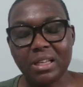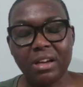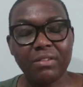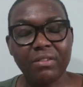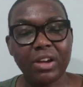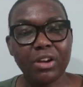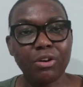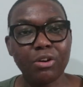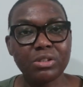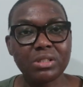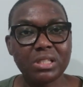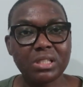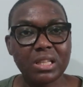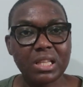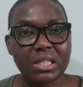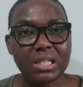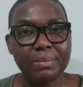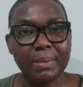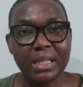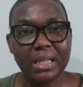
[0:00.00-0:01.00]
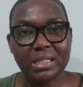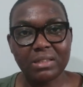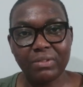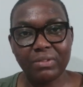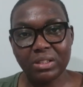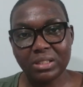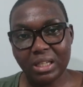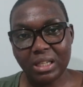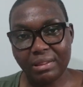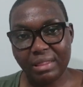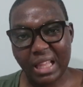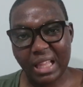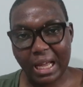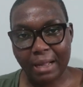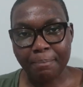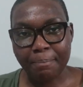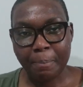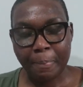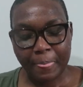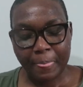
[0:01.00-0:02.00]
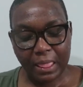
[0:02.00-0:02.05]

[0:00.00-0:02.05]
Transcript: Have I gone to this place? Have I done that?